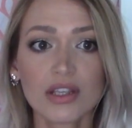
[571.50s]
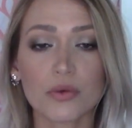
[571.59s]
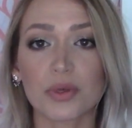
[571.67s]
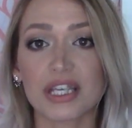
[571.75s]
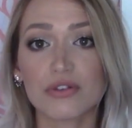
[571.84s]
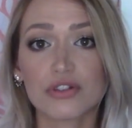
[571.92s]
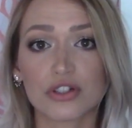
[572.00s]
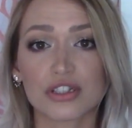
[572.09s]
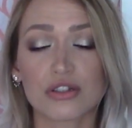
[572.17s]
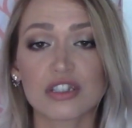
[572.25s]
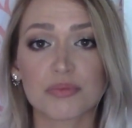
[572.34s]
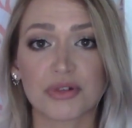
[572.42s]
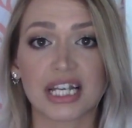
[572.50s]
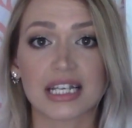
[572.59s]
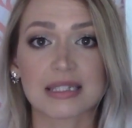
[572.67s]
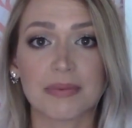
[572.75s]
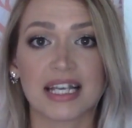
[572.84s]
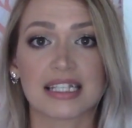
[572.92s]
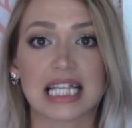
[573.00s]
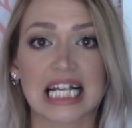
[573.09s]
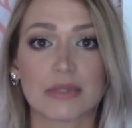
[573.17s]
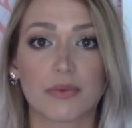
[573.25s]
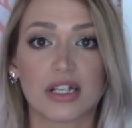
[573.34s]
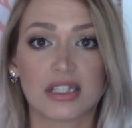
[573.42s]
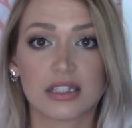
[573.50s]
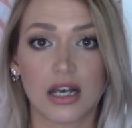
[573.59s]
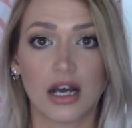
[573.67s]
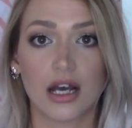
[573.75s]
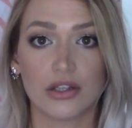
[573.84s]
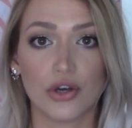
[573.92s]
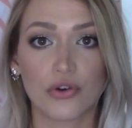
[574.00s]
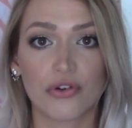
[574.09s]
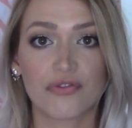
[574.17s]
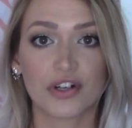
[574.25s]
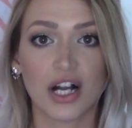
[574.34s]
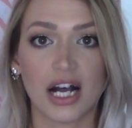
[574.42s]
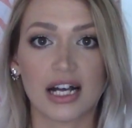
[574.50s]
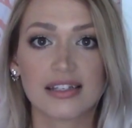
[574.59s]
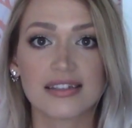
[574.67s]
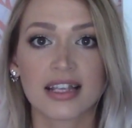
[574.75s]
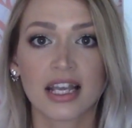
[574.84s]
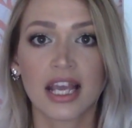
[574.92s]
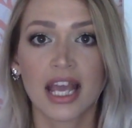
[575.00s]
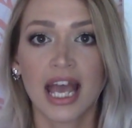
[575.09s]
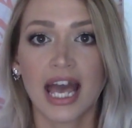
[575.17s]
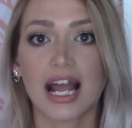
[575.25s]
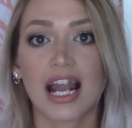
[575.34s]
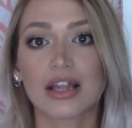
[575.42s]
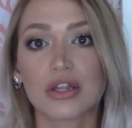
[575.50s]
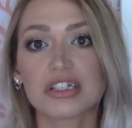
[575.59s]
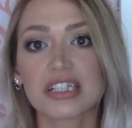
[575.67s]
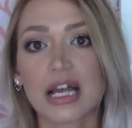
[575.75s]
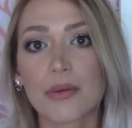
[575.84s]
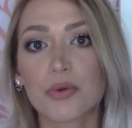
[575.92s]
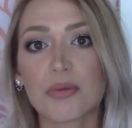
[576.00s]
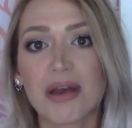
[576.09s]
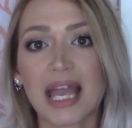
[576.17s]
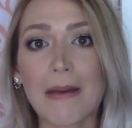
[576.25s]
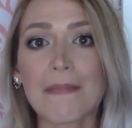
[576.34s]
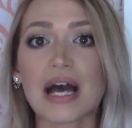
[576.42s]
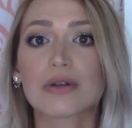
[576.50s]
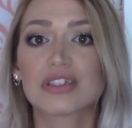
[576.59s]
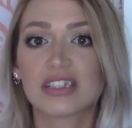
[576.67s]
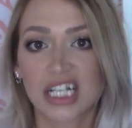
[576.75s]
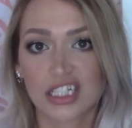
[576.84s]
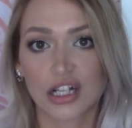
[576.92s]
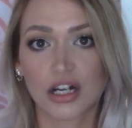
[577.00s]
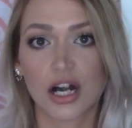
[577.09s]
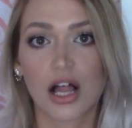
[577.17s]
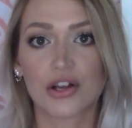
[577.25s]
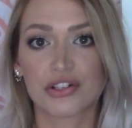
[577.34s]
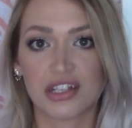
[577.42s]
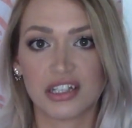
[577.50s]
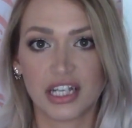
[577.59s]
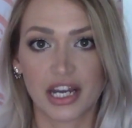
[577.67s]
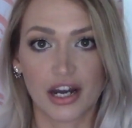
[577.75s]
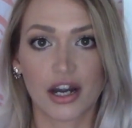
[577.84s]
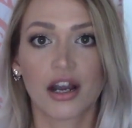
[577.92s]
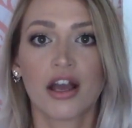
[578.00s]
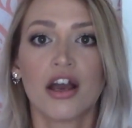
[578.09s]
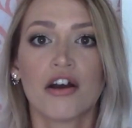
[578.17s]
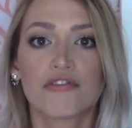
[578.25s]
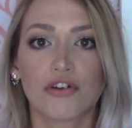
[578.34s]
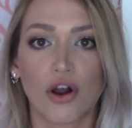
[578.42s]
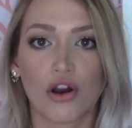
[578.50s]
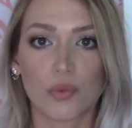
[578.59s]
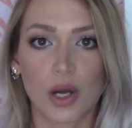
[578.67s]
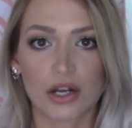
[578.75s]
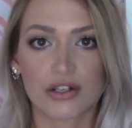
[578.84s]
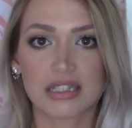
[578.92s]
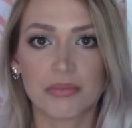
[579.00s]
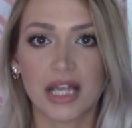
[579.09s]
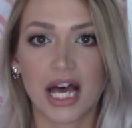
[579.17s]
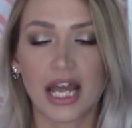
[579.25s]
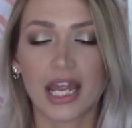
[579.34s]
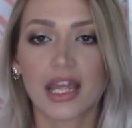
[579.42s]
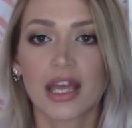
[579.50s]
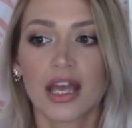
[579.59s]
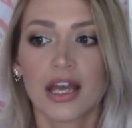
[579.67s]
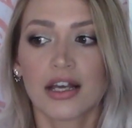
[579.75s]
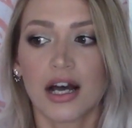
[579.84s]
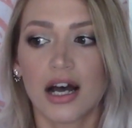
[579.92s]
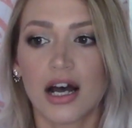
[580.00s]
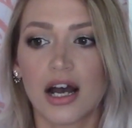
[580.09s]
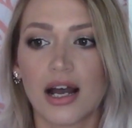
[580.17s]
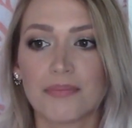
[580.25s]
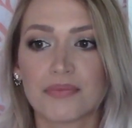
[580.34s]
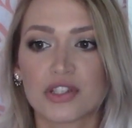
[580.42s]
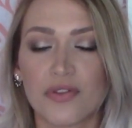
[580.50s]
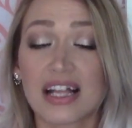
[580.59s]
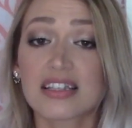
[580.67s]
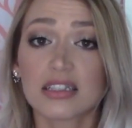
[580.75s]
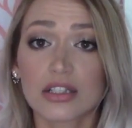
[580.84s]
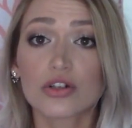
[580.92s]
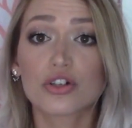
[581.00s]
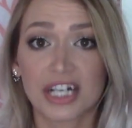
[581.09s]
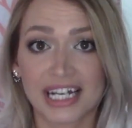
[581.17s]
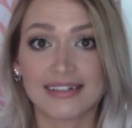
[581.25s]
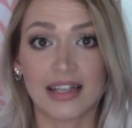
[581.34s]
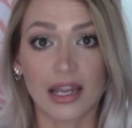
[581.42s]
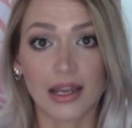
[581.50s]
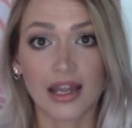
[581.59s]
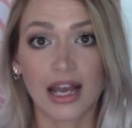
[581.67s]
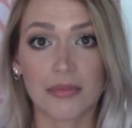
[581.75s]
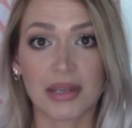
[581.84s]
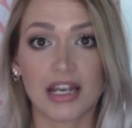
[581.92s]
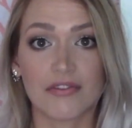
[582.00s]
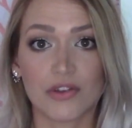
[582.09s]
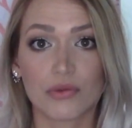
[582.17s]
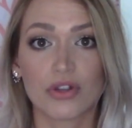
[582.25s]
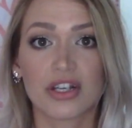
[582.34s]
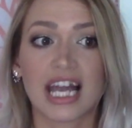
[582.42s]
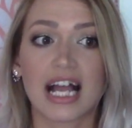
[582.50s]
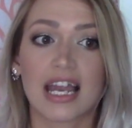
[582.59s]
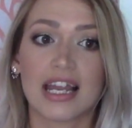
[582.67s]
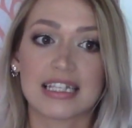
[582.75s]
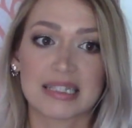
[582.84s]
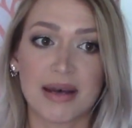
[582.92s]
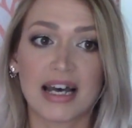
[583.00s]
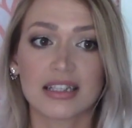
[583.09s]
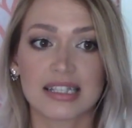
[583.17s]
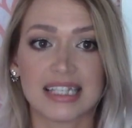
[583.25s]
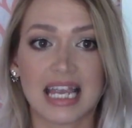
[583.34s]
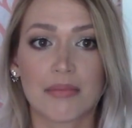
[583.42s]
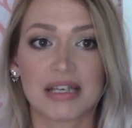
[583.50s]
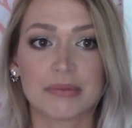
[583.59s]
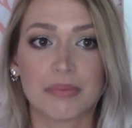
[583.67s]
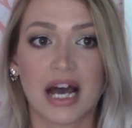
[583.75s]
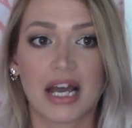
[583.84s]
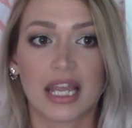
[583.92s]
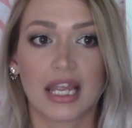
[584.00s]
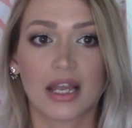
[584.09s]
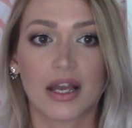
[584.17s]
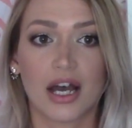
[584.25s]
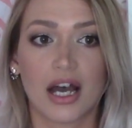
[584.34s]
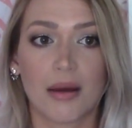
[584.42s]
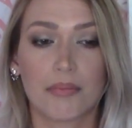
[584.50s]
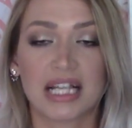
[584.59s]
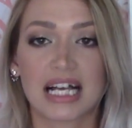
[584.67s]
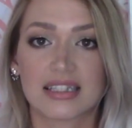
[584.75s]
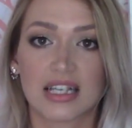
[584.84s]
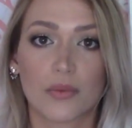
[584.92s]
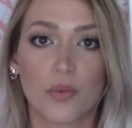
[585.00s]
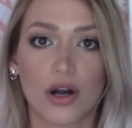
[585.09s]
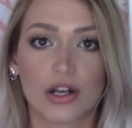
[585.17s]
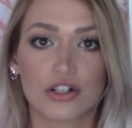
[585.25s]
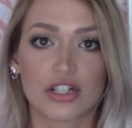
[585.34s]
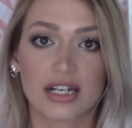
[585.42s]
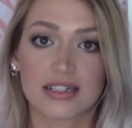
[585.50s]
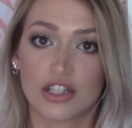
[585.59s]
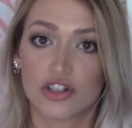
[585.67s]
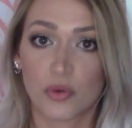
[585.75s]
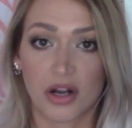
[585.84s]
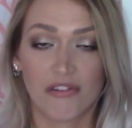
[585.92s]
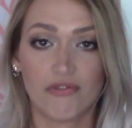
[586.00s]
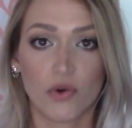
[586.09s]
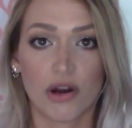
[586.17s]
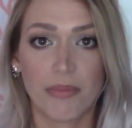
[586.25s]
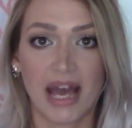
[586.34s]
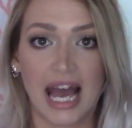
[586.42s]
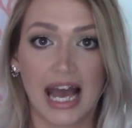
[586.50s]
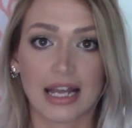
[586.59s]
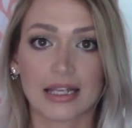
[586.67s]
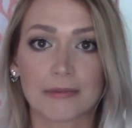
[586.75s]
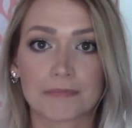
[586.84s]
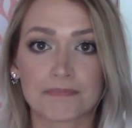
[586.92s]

We use Crystal Springs because that's what's local for us. And I looked it up. We pay about $600 a year for our water supply. So that's a little crazy. I mean, if you look at it, it's about the same as buying plastic water jugs in the 24 pack.